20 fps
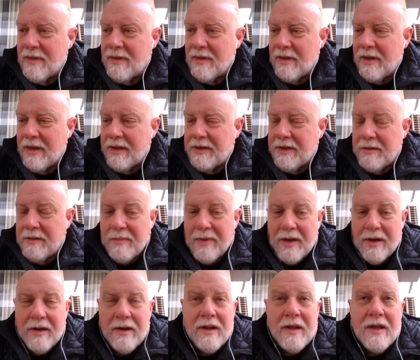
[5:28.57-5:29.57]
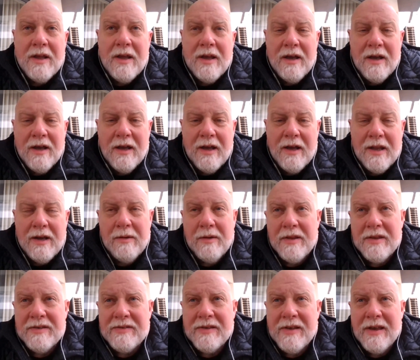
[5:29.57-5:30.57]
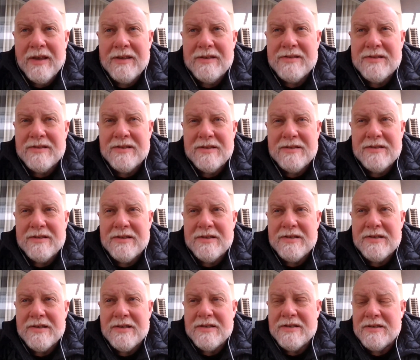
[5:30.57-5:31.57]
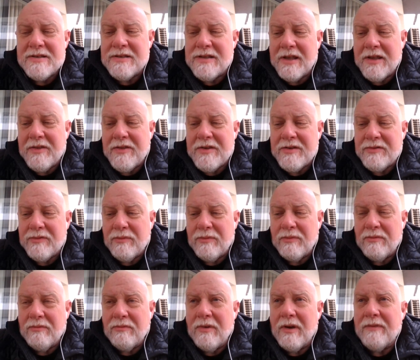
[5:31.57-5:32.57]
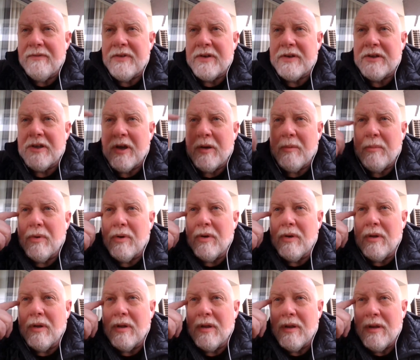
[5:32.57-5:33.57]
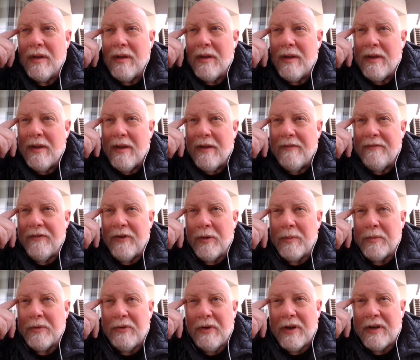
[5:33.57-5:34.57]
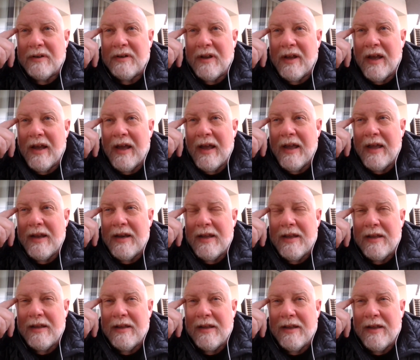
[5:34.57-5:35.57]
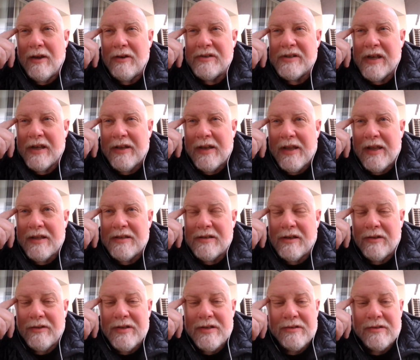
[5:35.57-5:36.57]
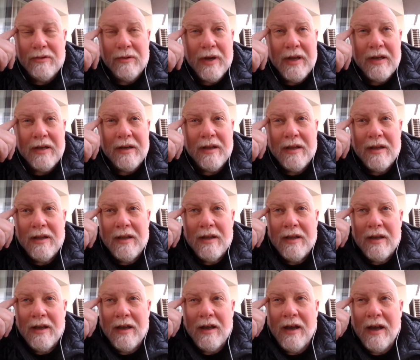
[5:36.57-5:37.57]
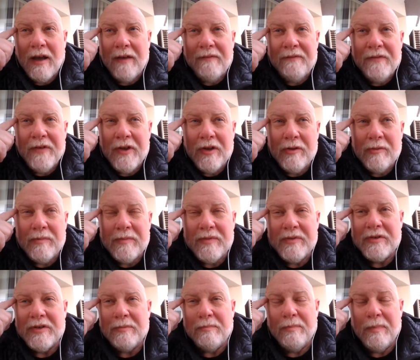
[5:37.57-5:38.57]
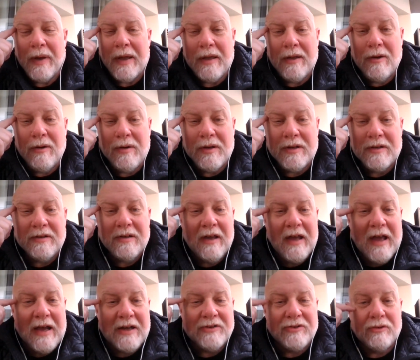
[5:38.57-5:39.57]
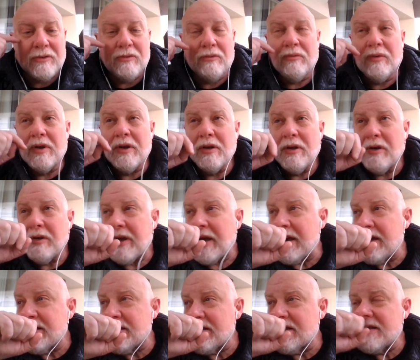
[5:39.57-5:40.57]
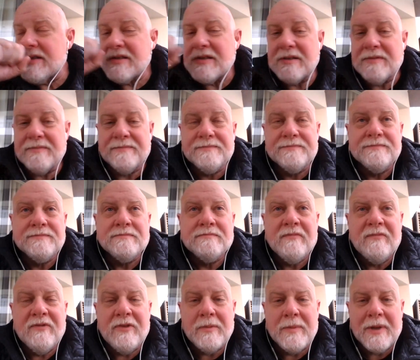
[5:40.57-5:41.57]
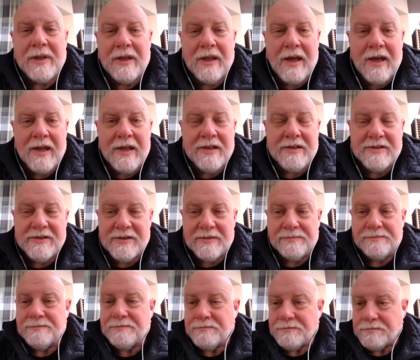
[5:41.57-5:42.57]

Nah, it doesn't matter. Uh, anyway, this guy's, this, he's like this rough-and-tumble film director guy, and he goes out and he gets all these great uh, films by going to actual real locations and filming lions and